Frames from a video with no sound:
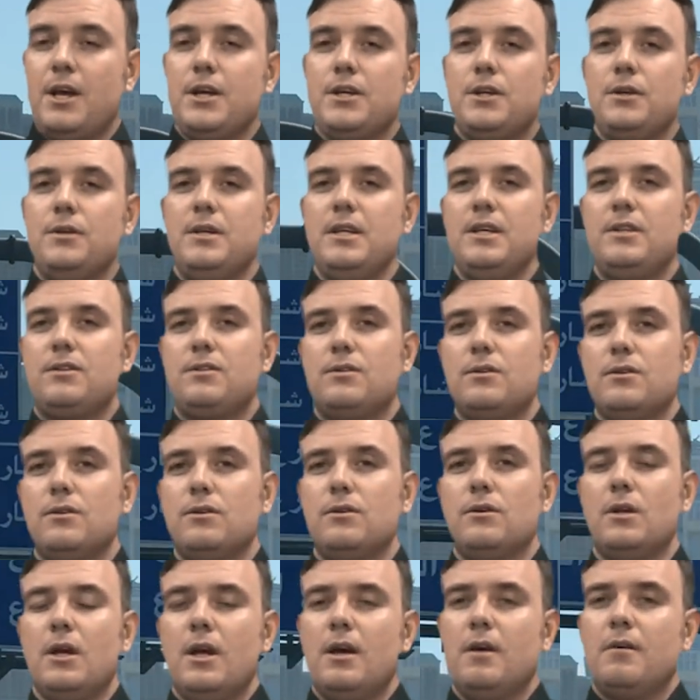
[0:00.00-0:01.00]
You need
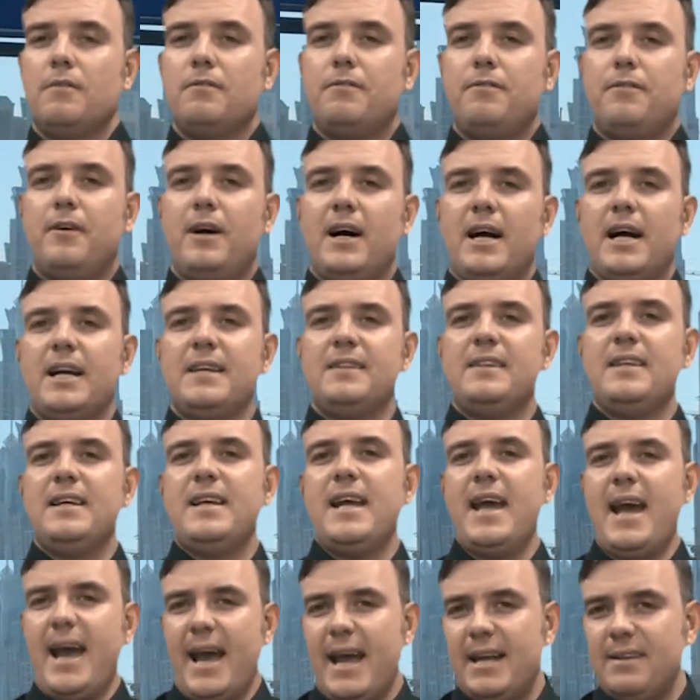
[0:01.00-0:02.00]
to find the
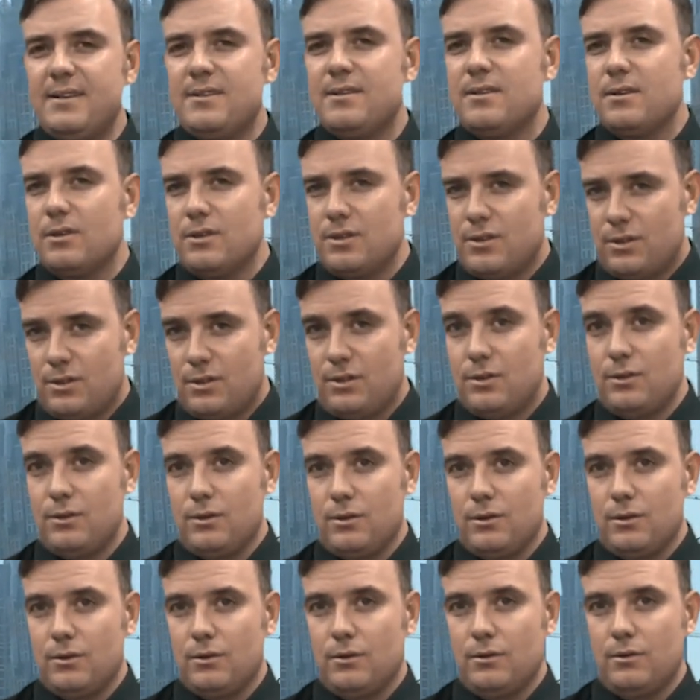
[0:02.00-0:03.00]
answers to,